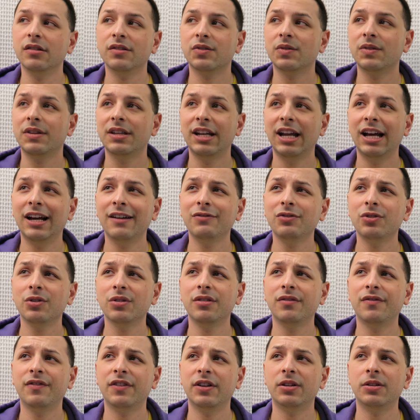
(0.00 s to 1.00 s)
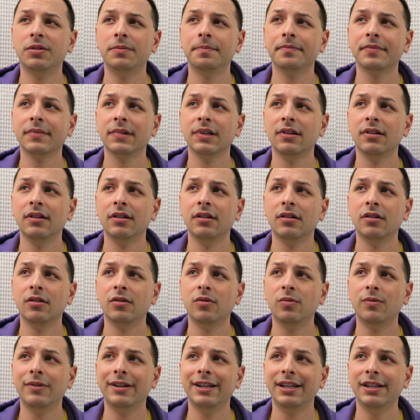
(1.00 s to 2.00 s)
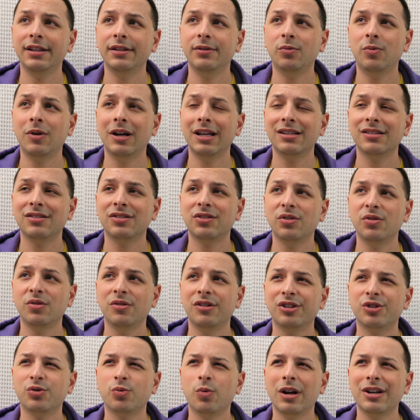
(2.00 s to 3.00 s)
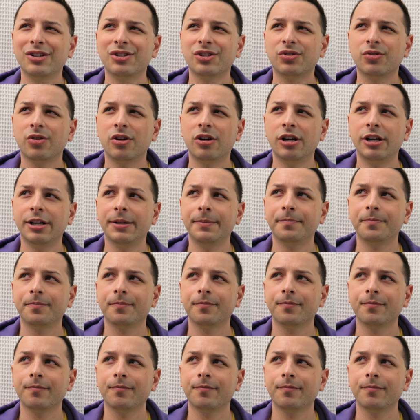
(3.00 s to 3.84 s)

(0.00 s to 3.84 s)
So then after the film, we went to this restaurant.